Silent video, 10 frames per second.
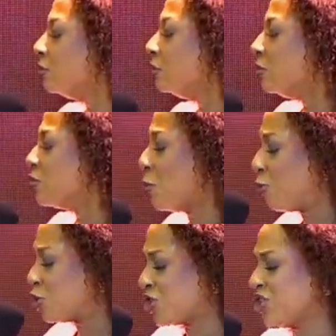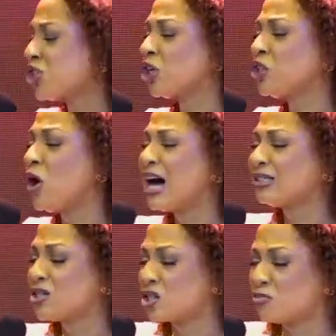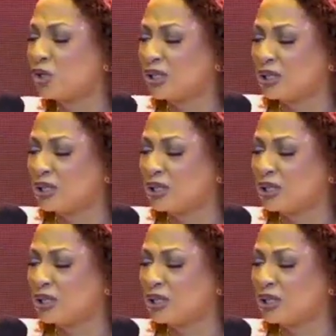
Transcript: reposition your heart this morning.